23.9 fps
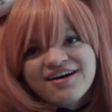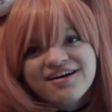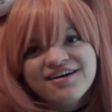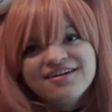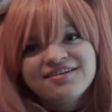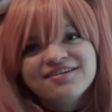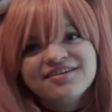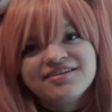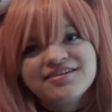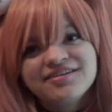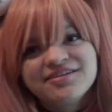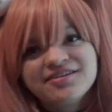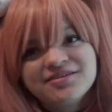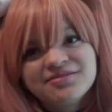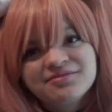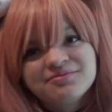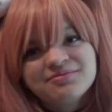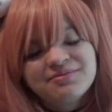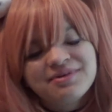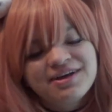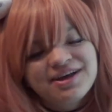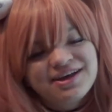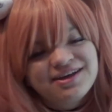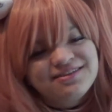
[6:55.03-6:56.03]

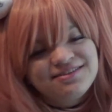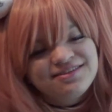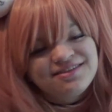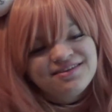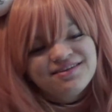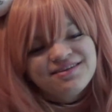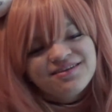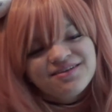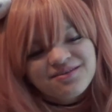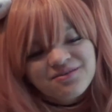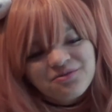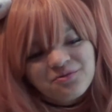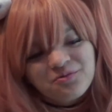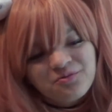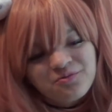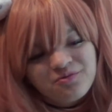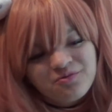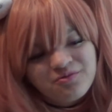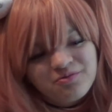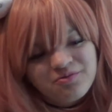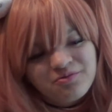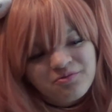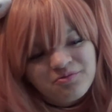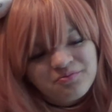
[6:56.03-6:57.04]
I think
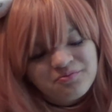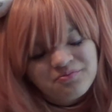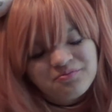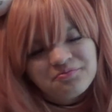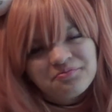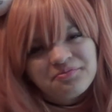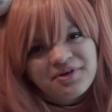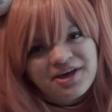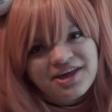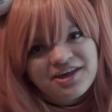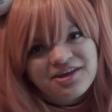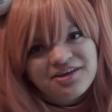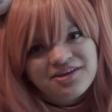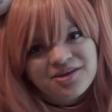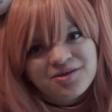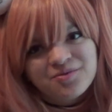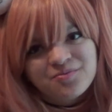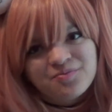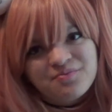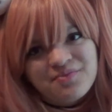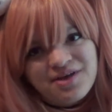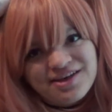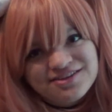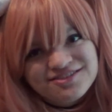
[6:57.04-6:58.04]
my
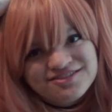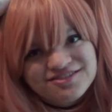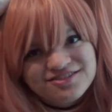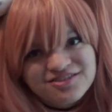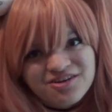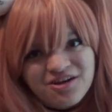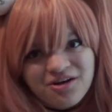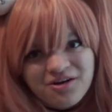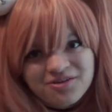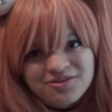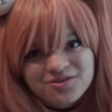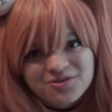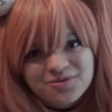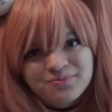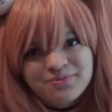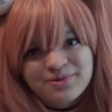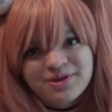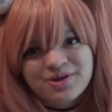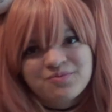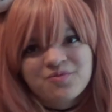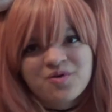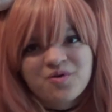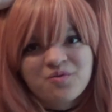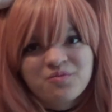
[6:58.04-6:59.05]
best cosplay
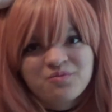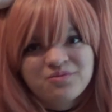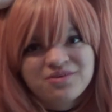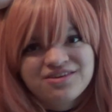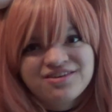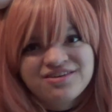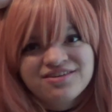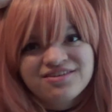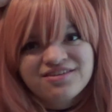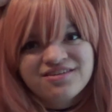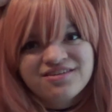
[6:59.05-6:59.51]
moment